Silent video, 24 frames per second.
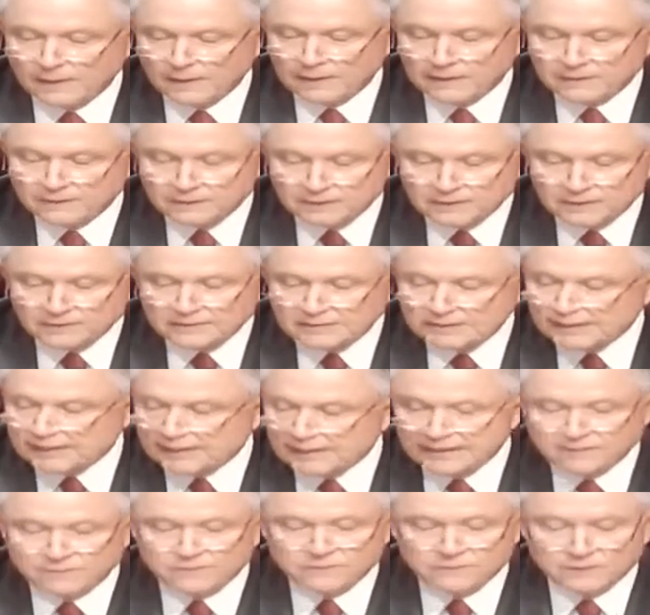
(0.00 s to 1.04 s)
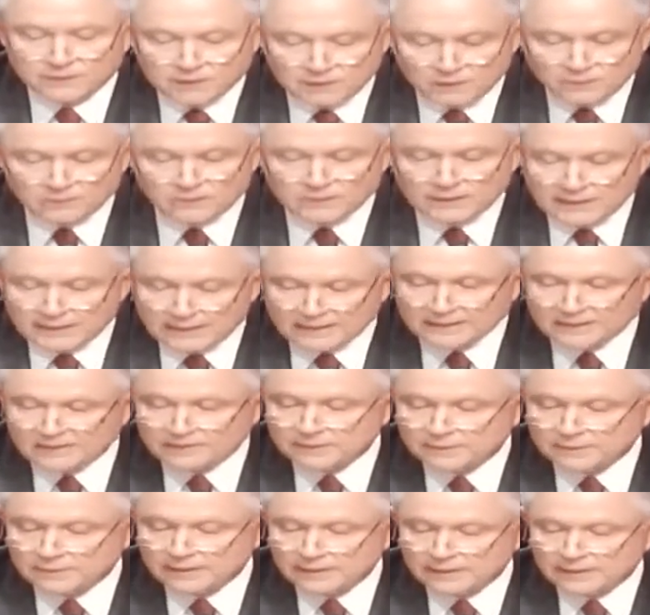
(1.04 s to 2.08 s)
As such, I have no
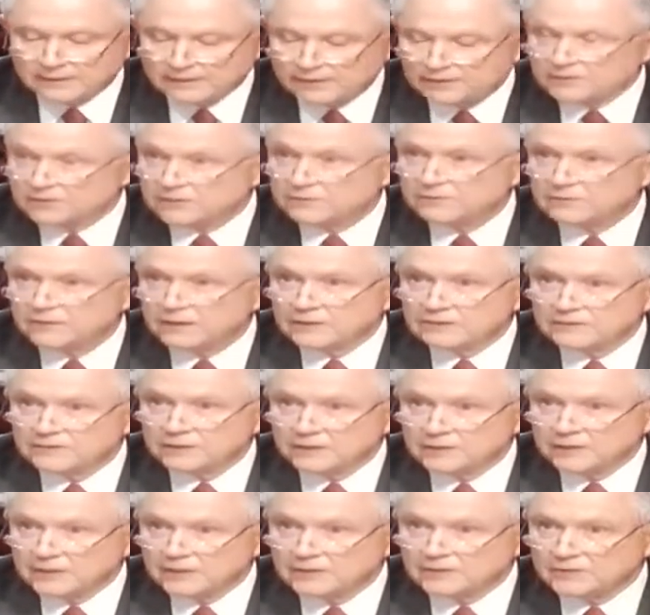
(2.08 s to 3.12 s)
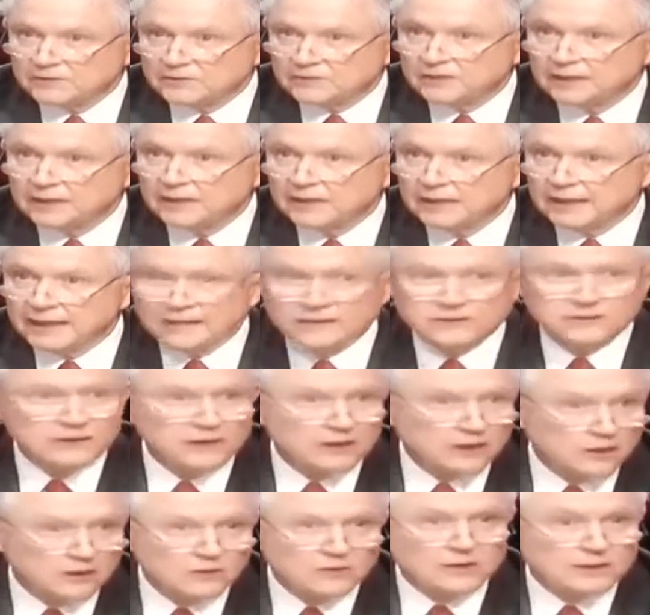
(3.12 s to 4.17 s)
knowledge about this investigation as
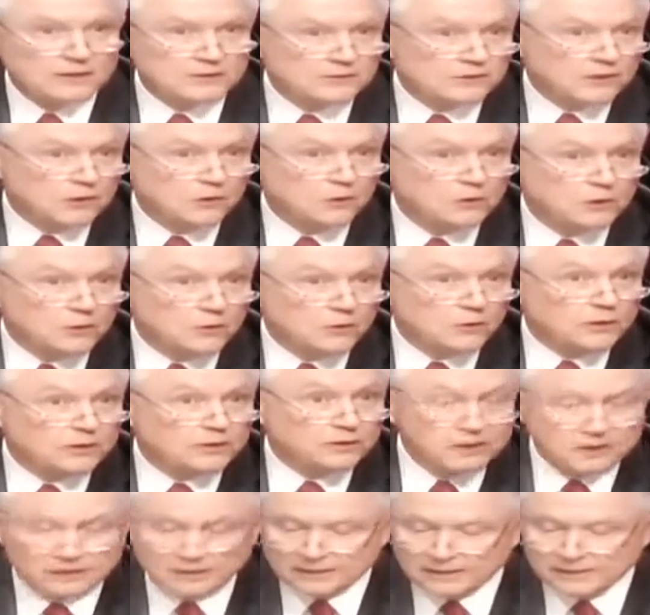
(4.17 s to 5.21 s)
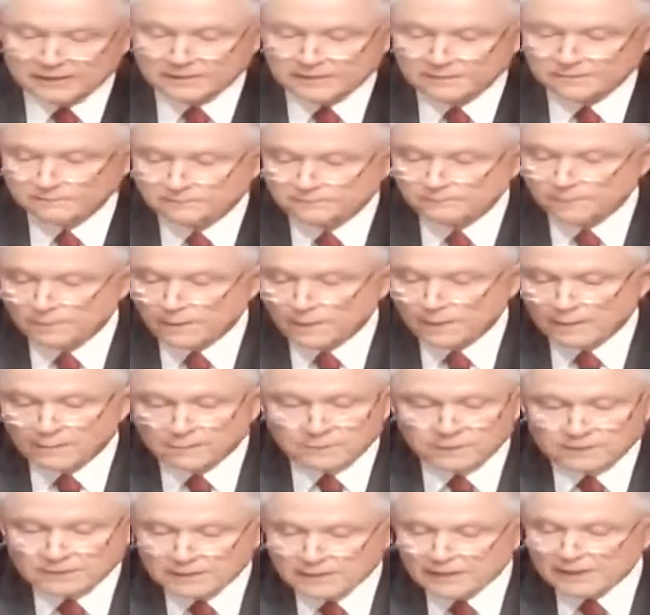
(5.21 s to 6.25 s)
it is ongoing today,
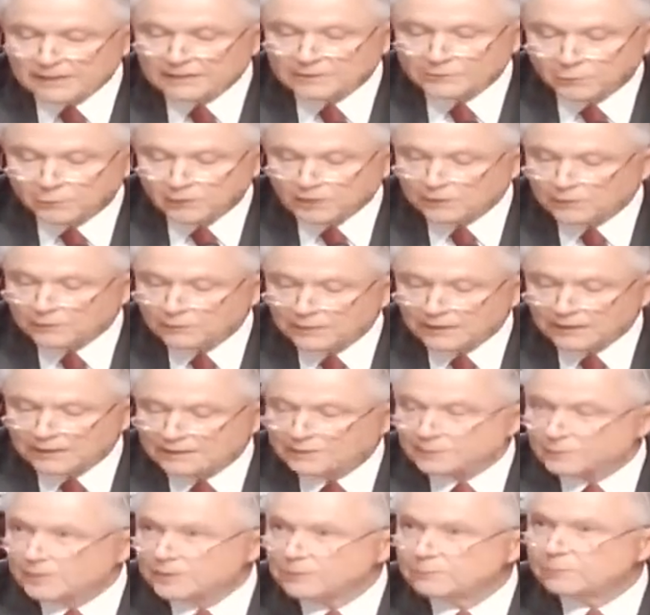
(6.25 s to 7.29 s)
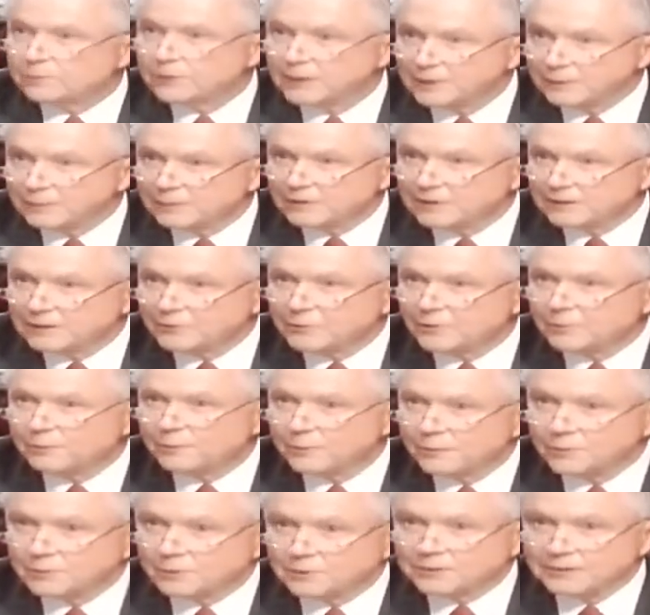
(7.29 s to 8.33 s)
beyond what has been publicly
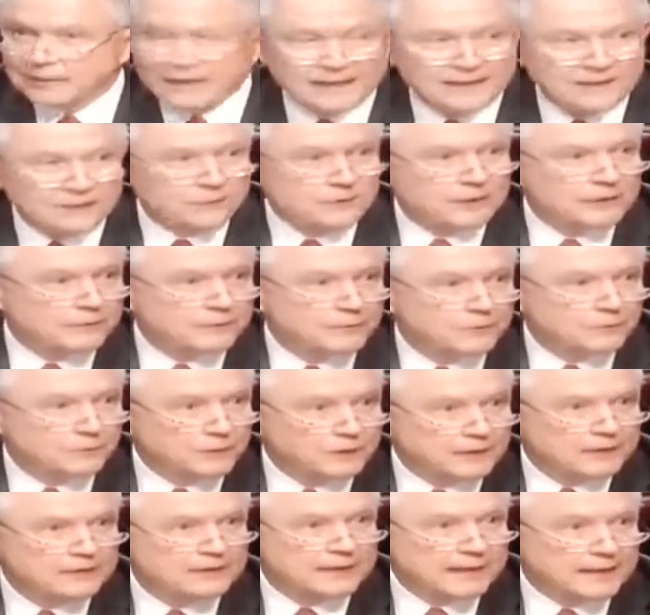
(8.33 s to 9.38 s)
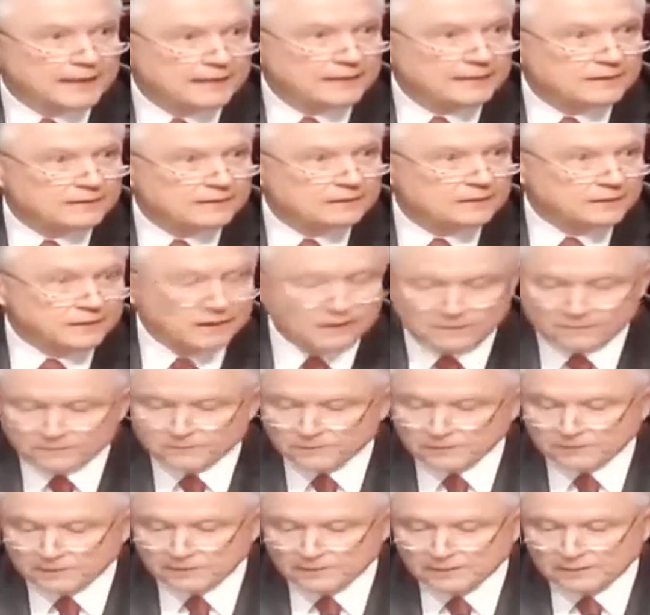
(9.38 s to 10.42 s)
reported. I don't even read that
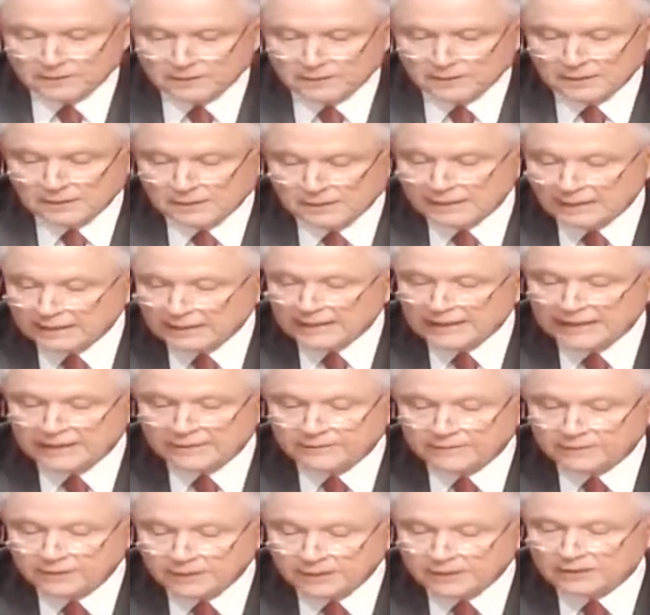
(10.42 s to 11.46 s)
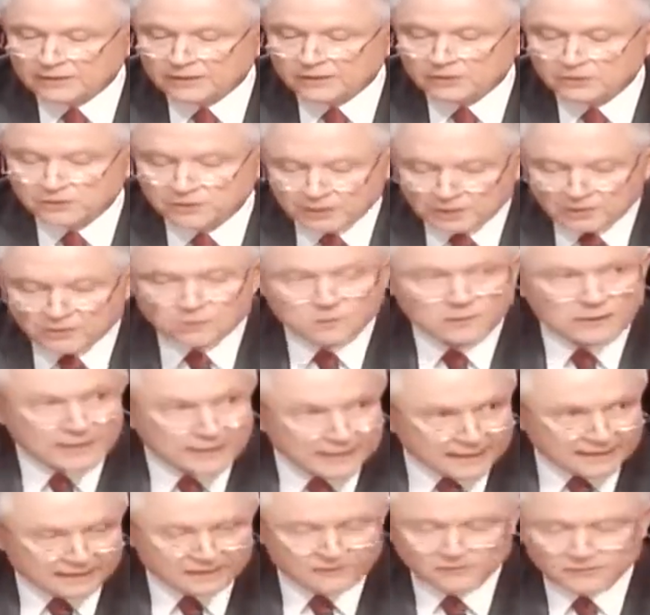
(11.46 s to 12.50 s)
carefully. And I have taken no
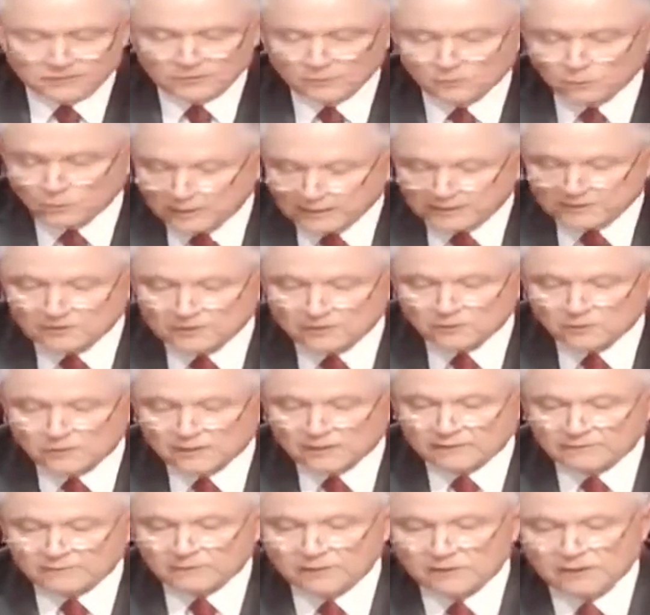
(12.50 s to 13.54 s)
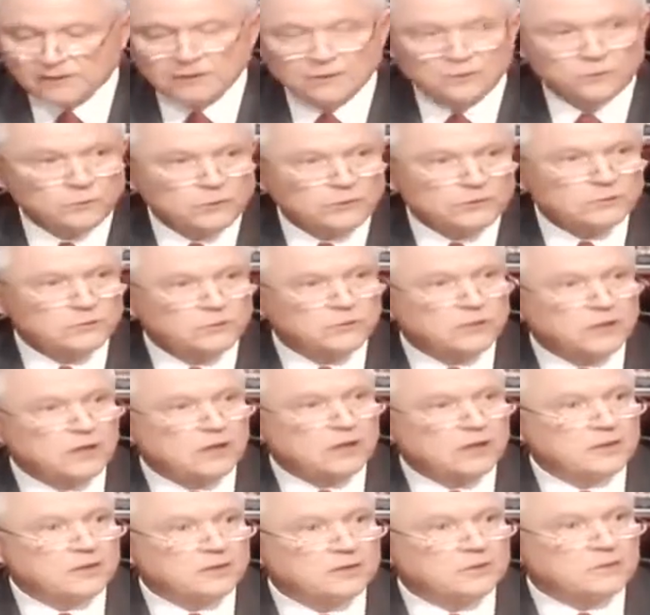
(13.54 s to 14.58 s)
action whatsoever with
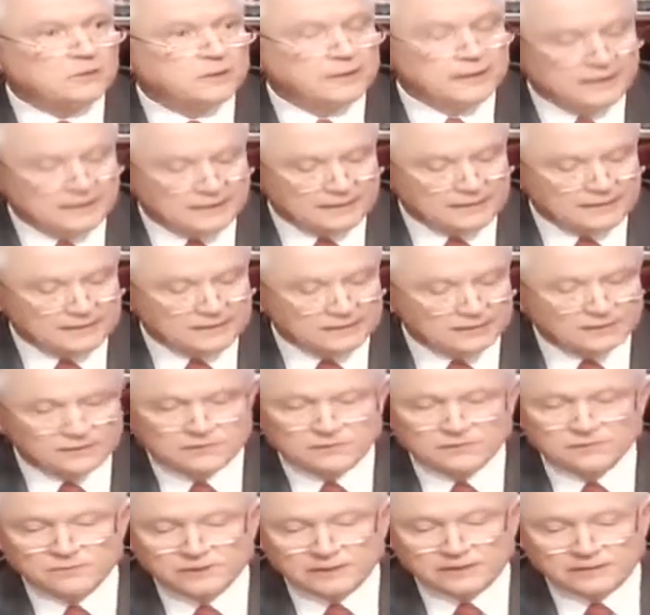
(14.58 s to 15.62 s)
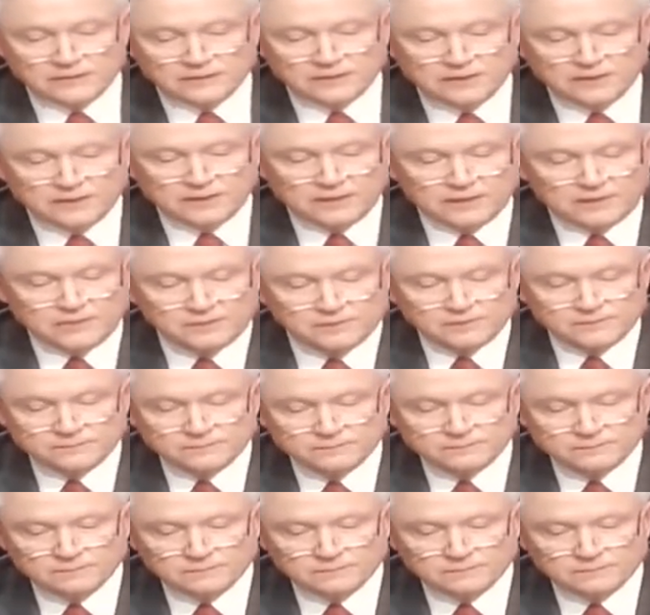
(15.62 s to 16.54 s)
regard to any such investigation.